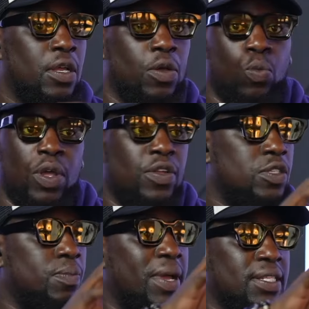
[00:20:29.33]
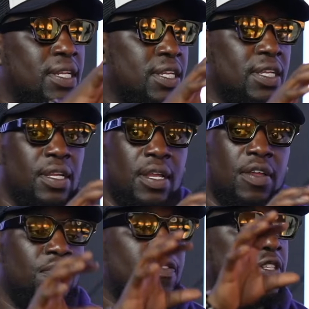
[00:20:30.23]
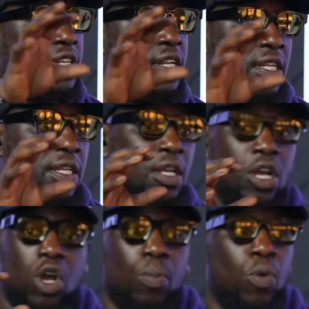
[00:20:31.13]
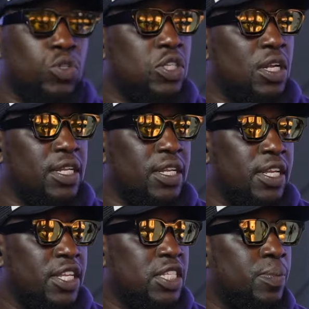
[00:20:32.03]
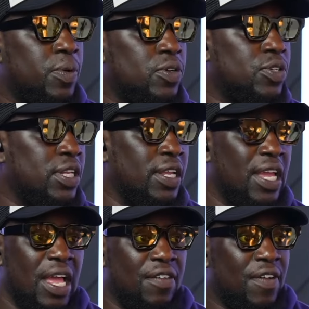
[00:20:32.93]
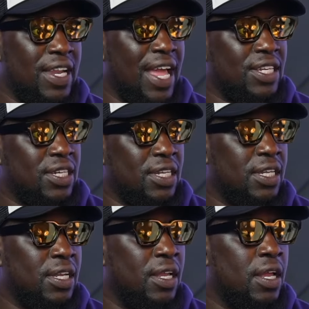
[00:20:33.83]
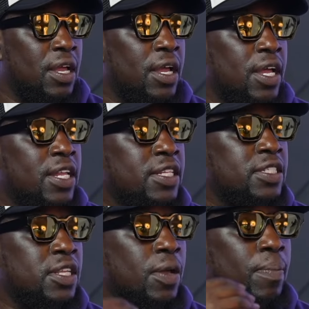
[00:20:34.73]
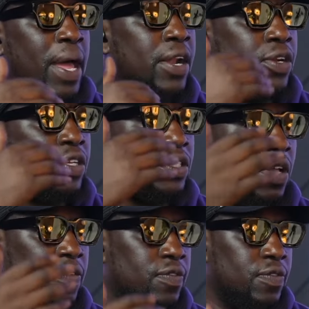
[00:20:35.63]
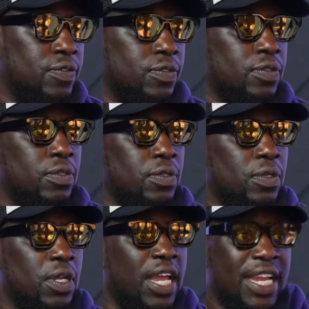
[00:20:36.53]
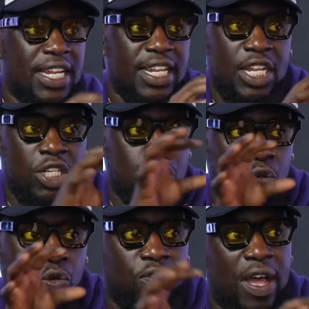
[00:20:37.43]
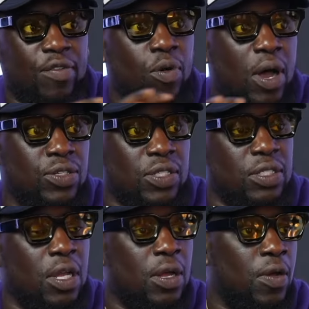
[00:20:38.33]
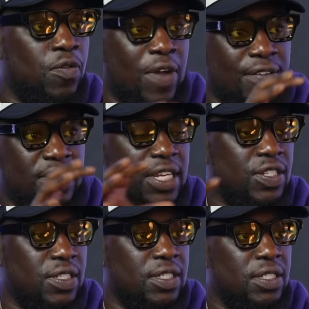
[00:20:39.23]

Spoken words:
whether it's mentally, physically, emotionally, spiritually, financially, to better yourself in each of those 5 quadrants or 5 sections?